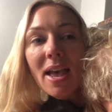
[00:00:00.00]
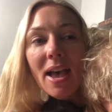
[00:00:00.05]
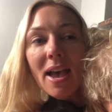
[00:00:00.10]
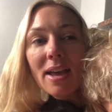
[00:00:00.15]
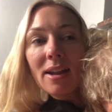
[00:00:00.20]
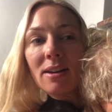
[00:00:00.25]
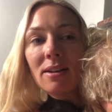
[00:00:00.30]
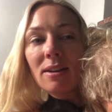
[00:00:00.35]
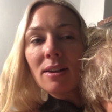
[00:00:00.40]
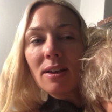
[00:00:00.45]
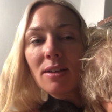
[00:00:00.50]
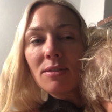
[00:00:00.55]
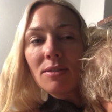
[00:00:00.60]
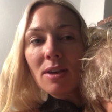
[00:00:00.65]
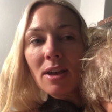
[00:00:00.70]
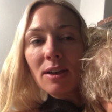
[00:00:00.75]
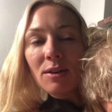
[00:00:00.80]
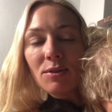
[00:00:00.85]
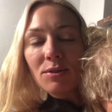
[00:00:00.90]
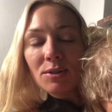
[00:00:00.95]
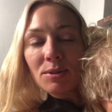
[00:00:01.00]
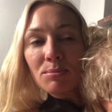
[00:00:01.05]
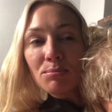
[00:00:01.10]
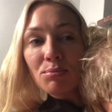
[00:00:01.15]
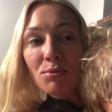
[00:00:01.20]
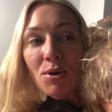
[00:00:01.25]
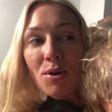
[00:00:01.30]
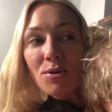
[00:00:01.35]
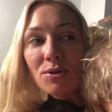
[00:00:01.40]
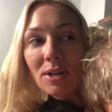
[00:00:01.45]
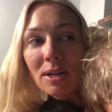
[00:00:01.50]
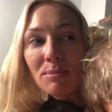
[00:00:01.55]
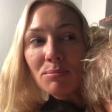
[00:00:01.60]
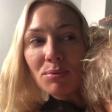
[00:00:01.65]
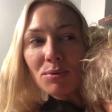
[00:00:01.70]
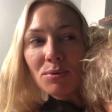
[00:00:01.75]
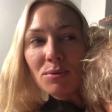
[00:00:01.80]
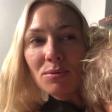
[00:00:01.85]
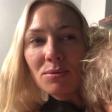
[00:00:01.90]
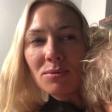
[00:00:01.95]
and I got some protein
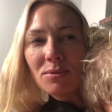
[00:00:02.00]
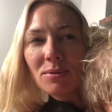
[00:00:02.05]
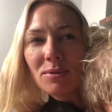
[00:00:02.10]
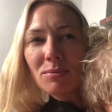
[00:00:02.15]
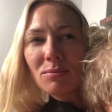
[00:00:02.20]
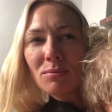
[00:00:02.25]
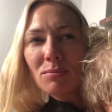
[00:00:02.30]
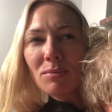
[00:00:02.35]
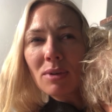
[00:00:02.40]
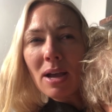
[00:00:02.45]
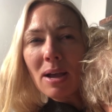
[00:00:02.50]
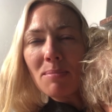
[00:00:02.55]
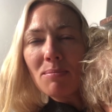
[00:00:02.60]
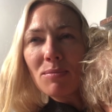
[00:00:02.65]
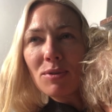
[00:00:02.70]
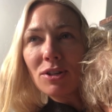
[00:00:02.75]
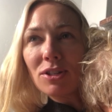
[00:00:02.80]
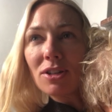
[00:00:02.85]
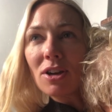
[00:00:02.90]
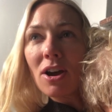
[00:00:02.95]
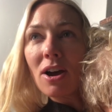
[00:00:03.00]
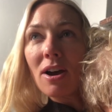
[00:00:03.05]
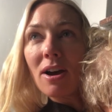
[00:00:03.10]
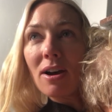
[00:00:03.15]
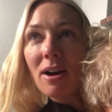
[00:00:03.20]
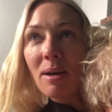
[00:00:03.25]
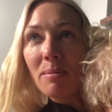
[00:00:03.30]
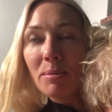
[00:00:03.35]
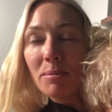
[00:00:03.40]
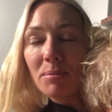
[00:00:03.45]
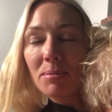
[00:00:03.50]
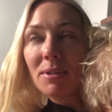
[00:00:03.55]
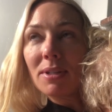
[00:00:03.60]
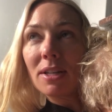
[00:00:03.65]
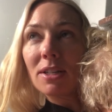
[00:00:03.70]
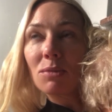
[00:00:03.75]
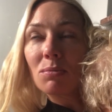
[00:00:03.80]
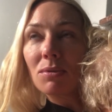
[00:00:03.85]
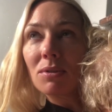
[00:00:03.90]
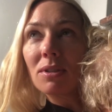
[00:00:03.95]
balls, um, which are I'm
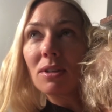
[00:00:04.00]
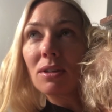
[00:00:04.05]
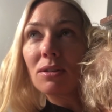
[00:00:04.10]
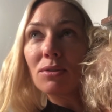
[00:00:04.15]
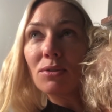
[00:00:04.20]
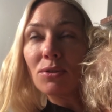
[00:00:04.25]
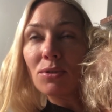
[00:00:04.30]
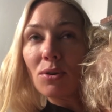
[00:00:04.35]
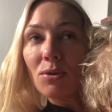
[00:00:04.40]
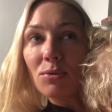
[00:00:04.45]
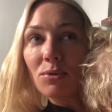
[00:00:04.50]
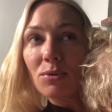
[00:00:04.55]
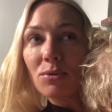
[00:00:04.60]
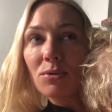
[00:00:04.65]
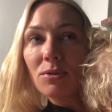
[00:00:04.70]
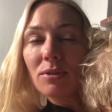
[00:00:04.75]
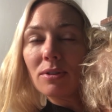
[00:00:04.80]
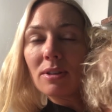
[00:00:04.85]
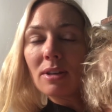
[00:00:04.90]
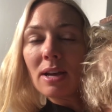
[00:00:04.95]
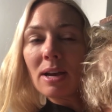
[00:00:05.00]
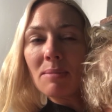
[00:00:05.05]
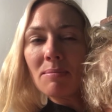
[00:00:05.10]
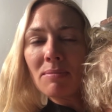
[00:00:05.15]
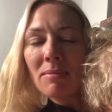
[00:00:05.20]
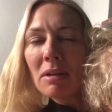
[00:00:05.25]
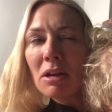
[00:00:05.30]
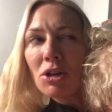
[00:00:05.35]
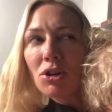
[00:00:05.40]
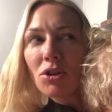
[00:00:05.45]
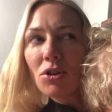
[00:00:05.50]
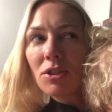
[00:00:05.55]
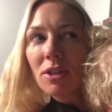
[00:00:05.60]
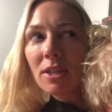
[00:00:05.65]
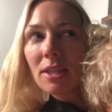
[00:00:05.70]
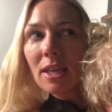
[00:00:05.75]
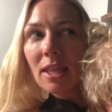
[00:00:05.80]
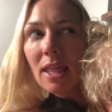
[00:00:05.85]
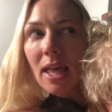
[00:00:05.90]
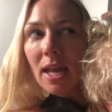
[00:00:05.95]
obsessed with. They're so good. Um, don't
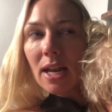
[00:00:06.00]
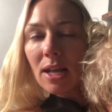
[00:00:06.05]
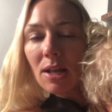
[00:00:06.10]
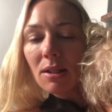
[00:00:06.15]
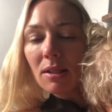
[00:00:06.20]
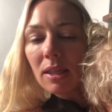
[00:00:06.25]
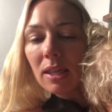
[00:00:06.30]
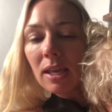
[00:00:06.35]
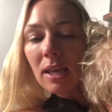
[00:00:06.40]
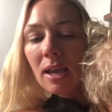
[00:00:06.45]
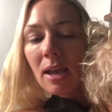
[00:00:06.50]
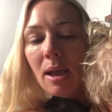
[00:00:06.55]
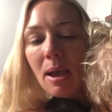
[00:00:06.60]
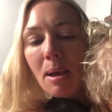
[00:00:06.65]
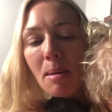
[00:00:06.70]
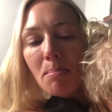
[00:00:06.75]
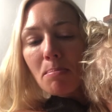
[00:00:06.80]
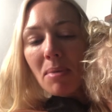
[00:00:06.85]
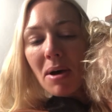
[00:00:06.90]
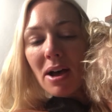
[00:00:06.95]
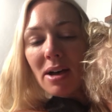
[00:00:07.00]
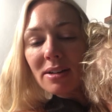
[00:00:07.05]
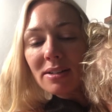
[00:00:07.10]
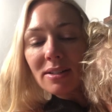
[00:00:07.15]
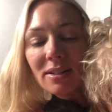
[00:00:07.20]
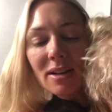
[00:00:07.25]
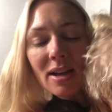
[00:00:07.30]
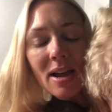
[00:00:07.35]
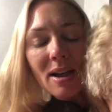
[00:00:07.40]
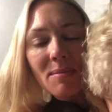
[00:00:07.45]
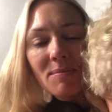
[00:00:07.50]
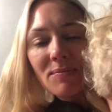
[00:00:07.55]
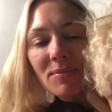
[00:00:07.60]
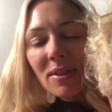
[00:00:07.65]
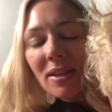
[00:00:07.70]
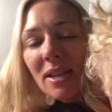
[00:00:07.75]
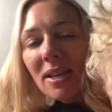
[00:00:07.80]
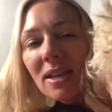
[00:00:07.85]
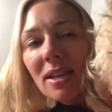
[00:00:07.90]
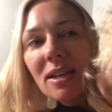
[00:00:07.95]
think they're that healthy, but um,
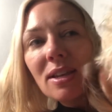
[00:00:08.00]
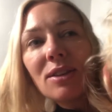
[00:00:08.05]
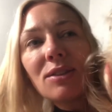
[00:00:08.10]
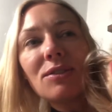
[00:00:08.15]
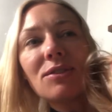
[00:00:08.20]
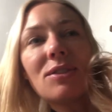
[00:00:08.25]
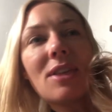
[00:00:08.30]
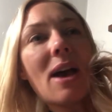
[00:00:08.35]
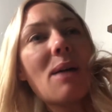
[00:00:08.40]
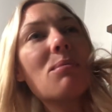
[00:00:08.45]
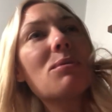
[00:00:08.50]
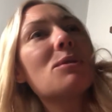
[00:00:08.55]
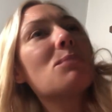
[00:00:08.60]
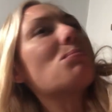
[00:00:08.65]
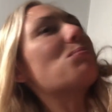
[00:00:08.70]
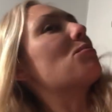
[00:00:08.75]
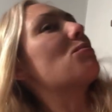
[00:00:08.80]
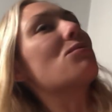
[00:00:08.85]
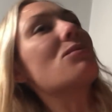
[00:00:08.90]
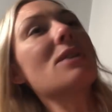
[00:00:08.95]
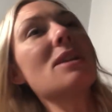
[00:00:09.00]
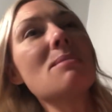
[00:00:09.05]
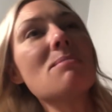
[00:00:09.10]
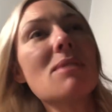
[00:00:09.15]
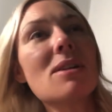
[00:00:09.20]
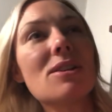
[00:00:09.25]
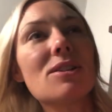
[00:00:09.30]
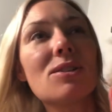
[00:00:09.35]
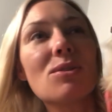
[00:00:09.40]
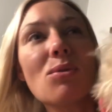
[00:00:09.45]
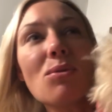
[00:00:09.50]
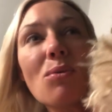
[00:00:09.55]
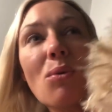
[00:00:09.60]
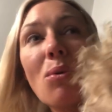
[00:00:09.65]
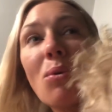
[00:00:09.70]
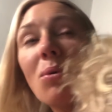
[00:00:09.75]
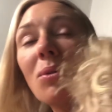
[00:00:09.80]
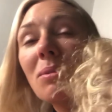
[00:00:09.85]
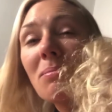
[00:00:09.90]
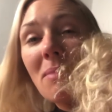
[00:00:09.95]
that was pretty much
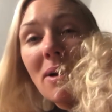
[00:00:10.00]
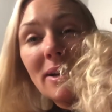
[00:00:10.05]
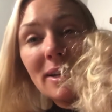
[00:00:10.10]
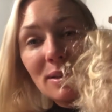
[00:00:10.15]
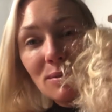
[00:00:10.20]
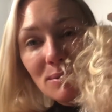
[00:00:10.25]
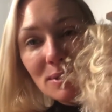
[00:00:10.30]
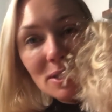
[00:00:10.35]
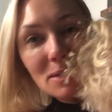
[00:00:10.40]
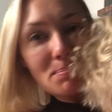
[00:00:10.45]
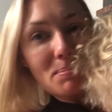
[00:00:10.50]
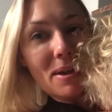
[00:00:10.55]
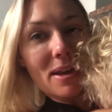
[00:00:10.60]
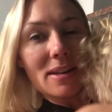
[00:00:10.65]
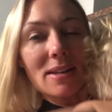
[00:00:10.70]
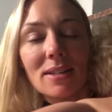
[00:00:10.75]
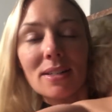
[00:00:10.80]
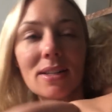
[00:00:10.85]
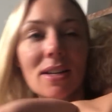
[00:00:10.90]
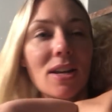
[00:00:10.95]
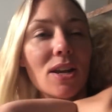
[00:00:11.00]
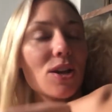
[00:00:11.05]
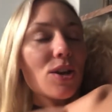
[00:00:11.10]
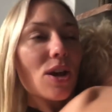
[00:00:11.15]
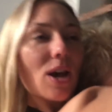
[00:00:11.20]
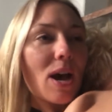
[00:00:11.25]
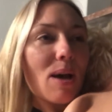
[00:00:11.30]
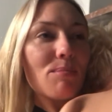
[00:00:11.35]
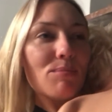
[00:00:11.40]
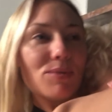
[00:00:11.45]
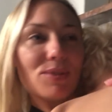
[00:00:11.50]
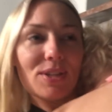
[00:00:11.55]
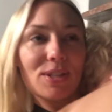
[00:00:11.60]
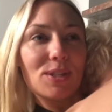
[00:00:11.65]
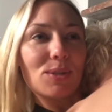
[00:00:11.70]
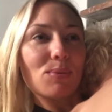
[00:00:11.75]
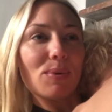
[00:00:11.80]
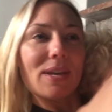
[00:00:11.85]
all the money we spent um, this